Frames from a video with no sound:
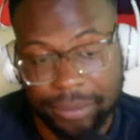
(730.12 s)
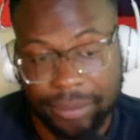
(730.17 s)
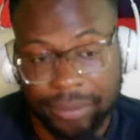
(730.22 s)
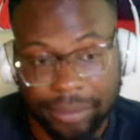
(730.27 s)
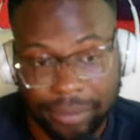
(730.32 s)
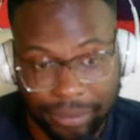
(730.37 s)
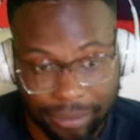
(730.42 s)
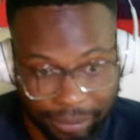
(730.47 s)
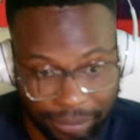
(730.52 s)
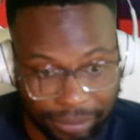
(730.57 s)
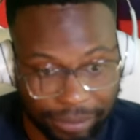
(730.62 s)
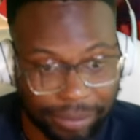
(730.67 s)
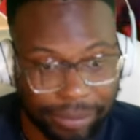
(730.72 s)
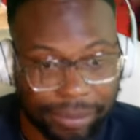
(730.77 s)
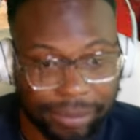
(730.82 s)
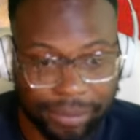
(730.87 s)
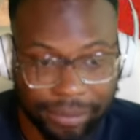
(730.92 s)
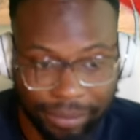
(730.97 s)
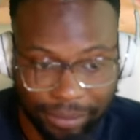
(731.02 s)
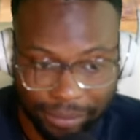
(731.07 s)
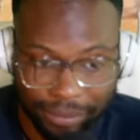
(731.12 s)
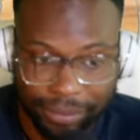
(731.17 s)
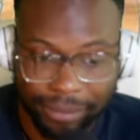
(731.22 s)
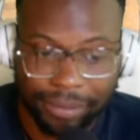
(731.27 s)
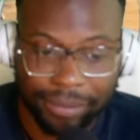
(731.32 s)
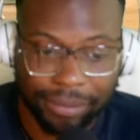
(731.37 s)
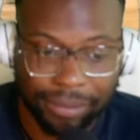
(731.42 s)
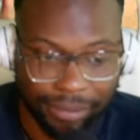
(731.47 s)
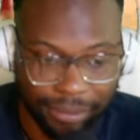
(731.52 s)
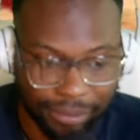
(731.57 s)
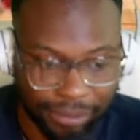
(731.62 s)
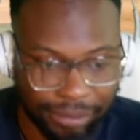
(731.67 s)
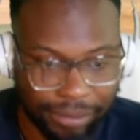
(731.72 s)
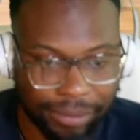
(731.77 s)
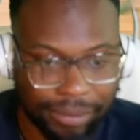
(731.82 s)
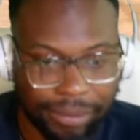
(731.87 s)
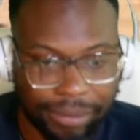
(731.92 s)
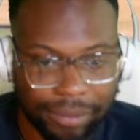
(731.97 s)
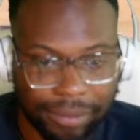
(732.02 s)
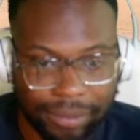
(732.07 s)

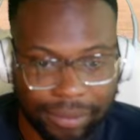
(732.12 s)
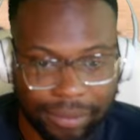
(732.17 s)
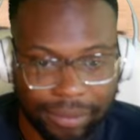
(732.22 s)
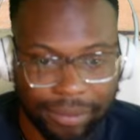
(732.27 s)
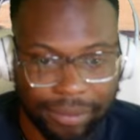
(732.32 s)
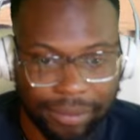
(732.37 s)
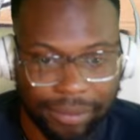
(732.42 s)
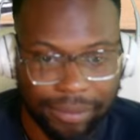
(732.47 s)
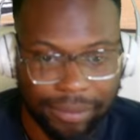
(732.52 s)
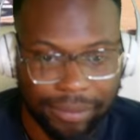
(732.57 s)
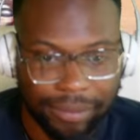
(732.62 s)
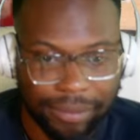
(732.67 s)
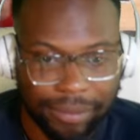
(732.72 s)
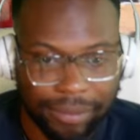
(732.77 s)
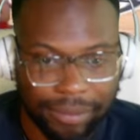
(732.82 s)
(no one is talking)